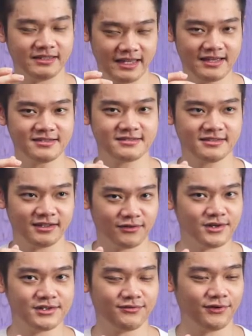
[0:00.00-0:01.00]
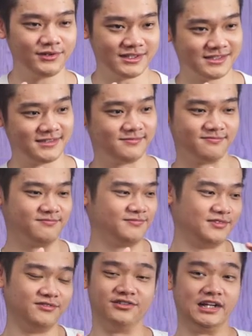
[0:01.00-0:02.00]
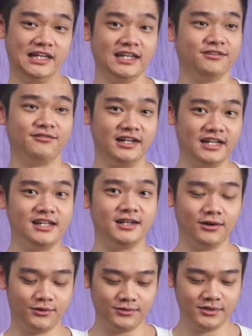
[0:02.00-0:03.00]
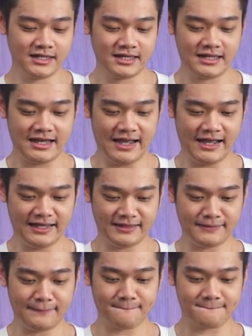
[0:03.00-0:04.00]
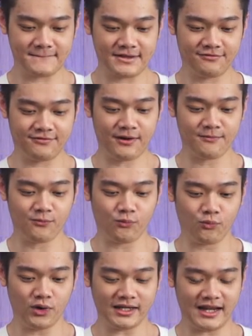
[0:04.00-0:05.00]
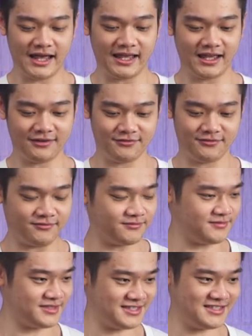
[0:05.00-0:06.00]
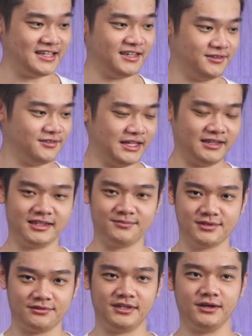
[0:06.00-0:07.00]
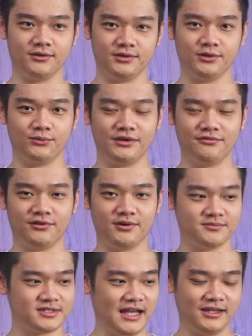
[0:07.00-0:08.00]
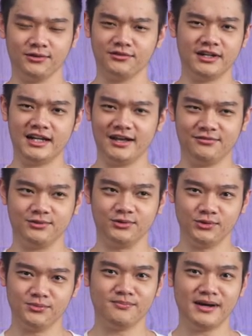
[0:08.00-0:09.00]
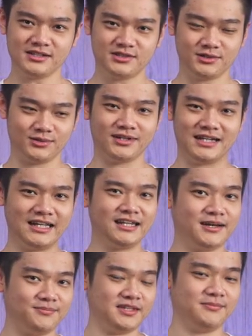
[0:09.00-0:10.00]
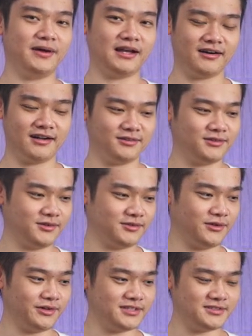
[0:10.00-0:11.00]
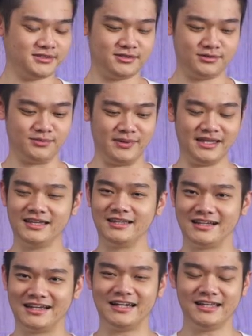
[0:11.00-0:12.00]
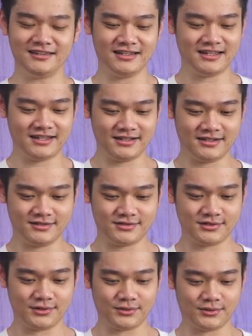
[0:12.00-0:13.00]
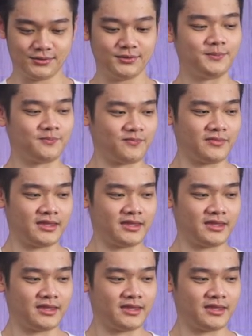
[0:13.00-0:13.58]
yes, the noise floor is really, really low. And from what I have seen in terms of the audio waveforms, I don't really have to do much to clean up the background noise to make it clean. So